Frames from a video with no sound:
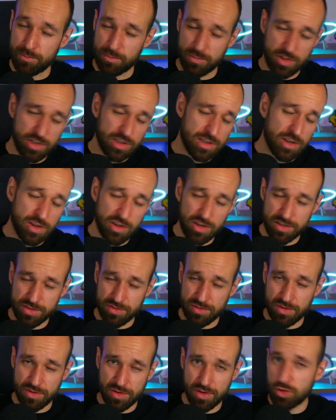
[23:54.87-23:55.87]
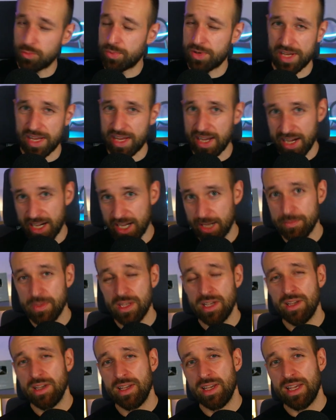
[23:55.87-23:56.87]
Claude or OpenAI.
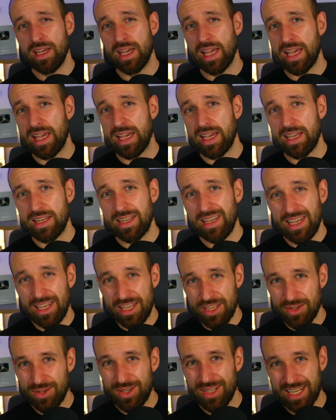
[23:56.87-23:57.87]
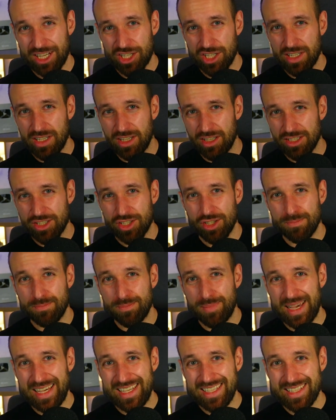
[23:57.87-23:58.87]
And you can actually also
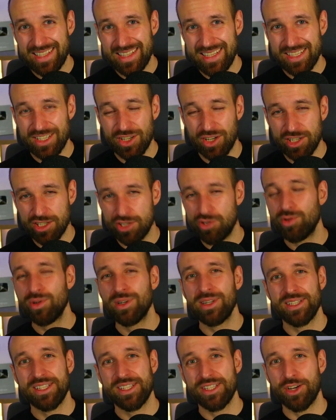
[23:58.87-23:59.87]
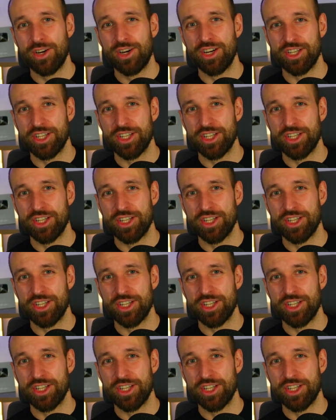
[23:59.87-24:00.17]
base this on Google search.